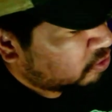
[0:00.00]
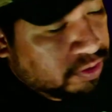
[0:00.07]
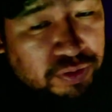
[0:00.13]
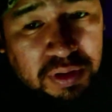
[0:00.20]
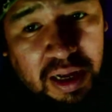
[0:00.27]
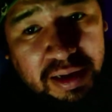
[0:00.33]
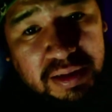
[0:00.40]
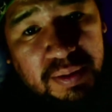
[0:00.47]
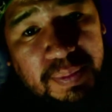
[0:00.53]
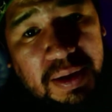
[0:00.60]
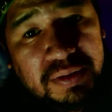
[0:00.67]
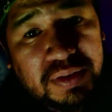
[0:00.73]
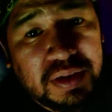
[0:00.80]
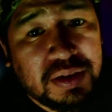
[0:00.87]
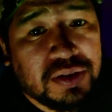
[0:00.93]
liked
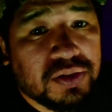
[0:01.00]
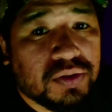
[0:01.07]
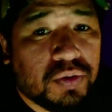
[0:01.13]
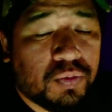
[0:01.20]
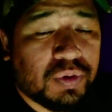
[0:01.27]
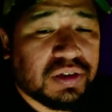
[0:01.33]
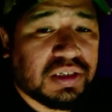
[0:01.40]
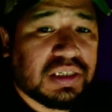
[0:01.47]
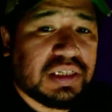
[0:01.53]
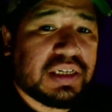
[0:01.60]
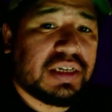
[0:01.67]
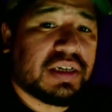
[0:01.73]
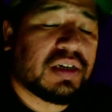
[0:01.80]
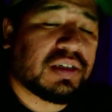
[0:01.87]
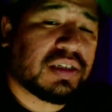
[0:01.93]
about this was the
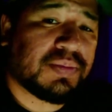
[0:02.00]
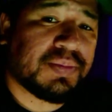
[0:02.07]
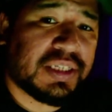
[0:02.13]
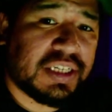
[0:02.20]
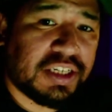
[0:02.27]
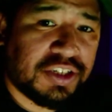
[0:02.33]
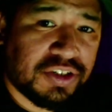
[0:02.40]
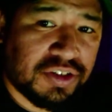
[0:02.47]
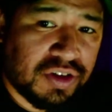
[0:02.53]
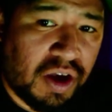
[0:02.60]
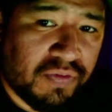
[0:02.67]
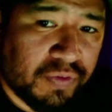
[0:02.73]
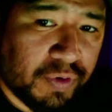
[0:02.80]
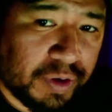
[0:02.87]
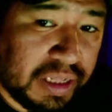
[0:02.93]
customization
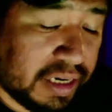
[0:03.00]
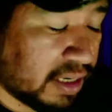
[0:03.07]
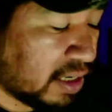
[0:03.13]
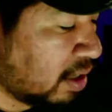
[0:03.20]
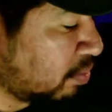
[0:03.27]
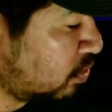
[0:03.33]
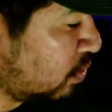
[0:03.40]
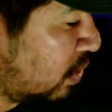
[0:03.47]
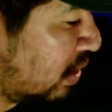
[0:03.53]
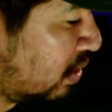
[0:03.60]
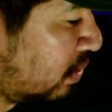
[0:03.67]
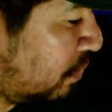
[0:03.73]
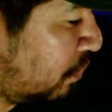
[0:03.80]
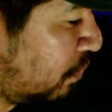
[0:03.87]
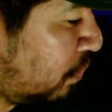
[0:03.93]
software that it comes with.
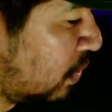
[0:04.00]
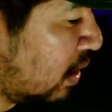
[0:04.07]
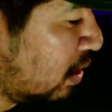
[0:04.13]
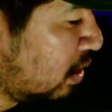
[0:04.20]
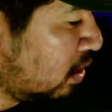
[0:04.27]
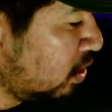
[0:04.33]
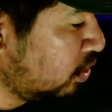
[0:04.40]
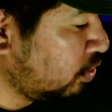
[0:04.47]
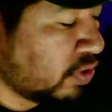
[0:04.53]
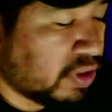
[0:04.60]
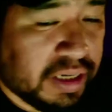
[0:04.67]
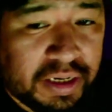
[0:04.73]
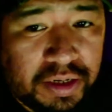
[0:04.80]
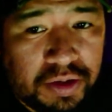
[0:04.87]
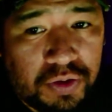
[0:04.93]
You
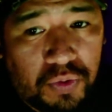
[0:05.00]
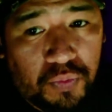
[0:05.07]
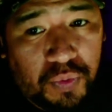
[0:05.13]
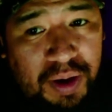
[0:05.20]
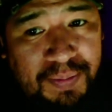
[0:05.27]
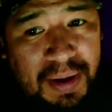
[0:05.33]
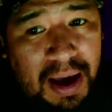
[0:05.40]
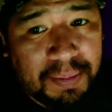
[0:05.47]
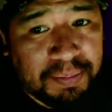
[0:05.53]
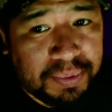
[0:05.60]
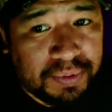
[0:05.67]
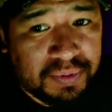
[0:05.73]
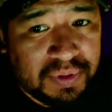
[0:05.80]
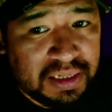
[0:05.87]
can remap the